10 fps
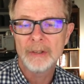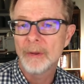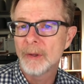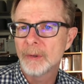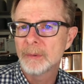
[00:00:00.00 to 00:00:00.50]

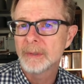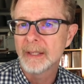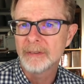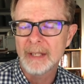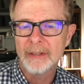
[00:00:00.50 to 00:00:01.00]
although
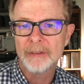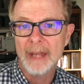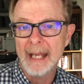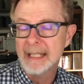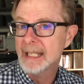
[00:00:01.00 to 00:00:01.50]
it says
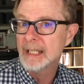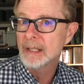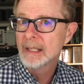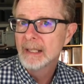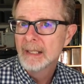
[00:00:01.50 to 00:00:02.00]
that
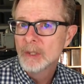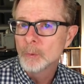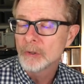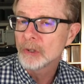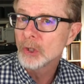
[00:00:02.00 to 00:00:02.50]
he
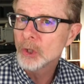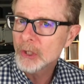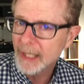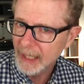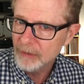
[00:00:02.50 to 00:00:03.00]
was
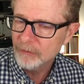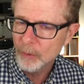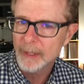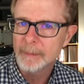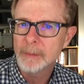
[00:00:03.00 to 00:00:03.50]
looking for him.